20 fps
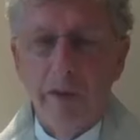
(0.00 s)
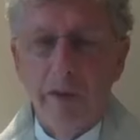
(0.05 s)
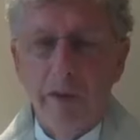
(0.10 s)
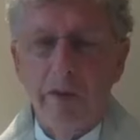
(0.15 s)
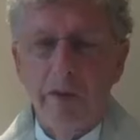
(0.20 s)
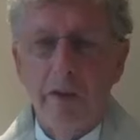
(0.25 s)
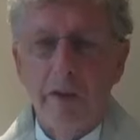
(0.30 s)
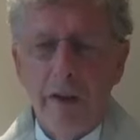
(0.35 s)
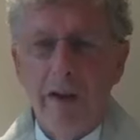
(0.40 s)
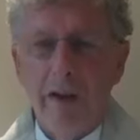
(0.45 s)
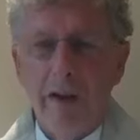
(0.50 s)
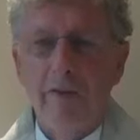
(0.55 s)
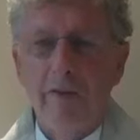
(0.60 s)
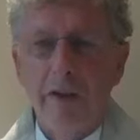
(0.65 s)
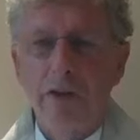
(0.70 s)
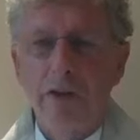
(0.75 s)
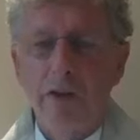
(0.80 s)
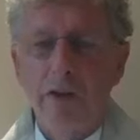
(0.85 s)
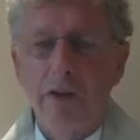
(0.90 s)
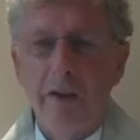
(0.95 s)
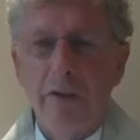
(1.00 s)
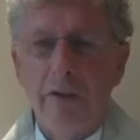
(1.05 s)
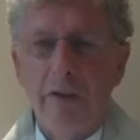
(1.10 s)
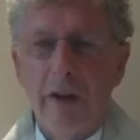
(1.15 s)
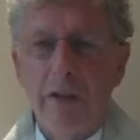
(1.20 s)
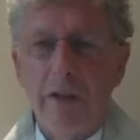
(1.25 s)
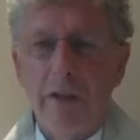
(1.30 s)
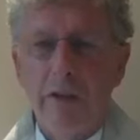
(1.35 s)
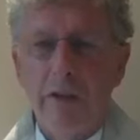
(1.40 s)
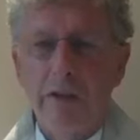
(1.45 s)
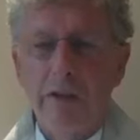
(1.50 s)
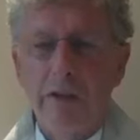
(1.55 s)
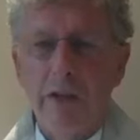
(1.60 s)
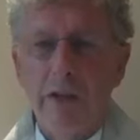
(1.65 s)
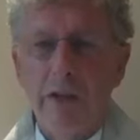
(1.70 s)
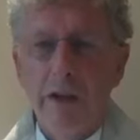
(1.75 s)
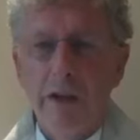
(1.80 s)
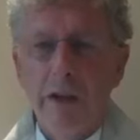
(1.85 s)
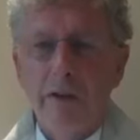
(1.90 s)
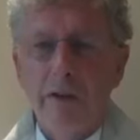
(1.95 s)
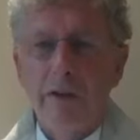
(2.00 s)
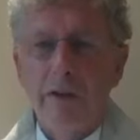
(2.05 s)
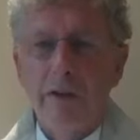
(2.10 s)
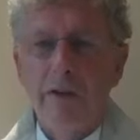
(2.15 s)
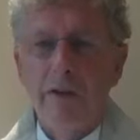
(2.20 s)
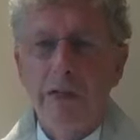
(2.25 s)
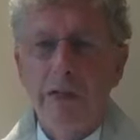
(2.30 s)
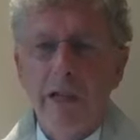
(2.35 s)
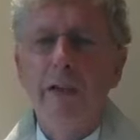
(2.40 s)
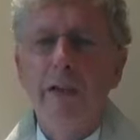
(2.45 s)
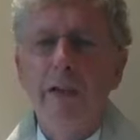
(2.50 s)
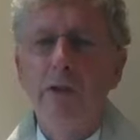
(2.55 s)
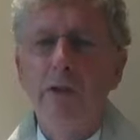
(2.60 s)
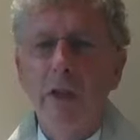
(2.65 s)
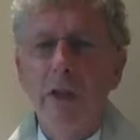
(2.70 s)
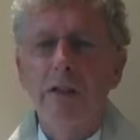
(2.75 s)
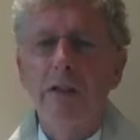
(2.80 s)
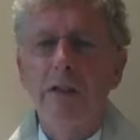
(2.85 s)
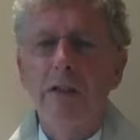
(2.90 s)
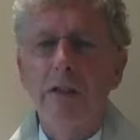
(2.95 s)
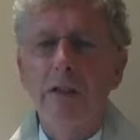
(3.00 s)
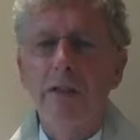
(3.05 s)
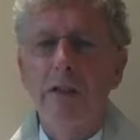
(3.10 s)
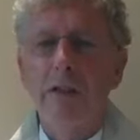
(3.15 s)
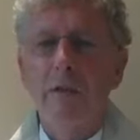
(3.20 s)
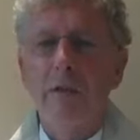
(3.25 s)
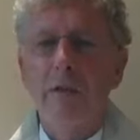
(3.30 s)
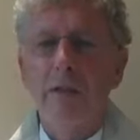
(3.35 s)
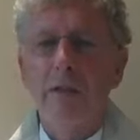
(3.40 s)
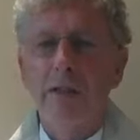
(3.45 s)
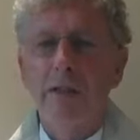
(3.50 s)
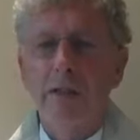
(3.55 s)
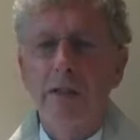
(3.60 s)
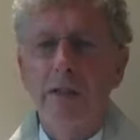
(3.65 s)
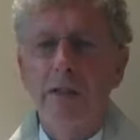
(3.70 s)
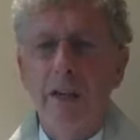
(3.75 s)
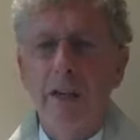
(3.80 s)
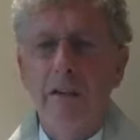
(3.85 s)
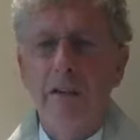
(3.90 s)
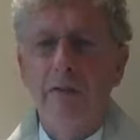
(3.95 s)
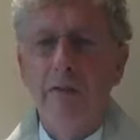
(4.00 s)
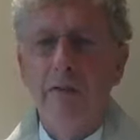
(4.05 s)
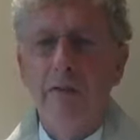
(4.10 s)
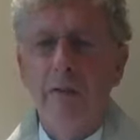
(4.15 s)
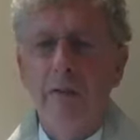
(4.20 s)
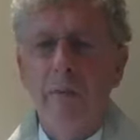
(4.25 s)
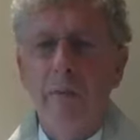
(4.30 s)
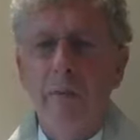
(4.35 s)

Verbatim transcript: to love and serve others, to seek justice and resist evil,